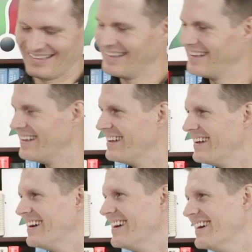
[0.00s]

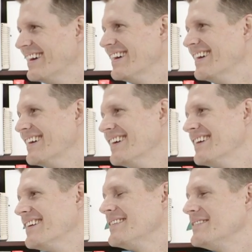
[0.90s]

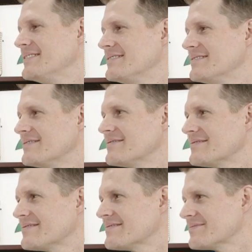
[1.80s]

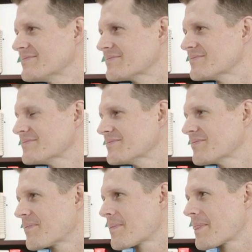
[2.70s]

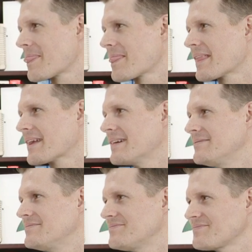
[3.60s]

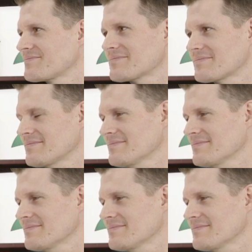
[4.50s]
(silent)